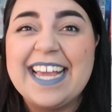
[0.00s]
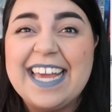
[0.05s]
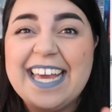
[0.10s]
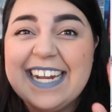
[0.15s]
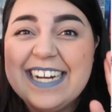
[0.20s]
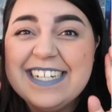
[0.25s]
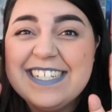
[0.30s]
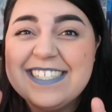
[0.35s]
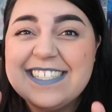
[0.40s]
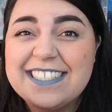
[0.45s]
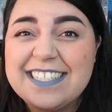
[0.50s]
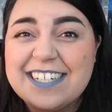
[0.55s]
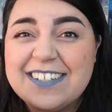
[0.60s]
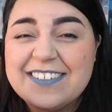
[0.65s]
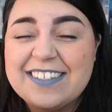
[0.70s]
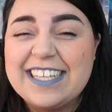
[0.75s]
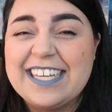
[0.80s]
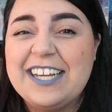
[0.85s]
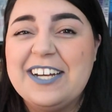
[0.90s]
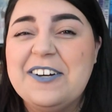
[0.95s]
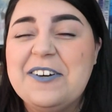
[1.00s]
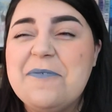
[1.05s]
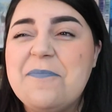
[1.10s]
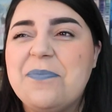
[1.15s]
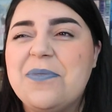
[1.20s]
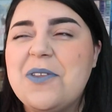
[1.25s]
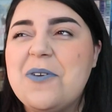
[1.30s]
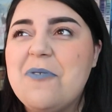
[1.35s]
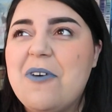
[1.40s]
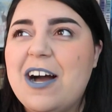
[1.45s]
like, it is so cute
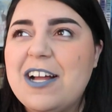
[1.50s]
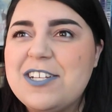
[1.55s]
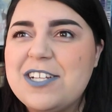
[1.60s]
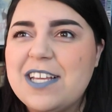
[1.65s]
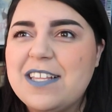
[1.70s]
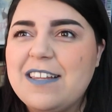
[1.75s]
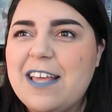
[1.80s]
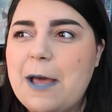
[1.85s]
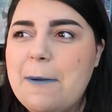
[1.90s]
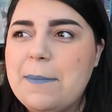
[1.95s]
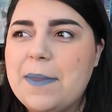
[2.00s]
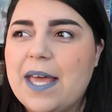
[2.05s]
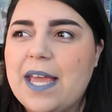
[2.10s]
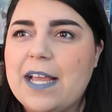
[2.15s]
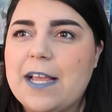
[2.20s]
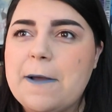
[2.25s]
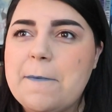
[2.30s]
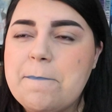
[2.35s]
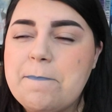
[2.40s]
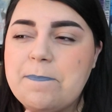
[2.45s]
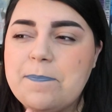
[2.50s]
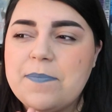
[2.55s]
watching them like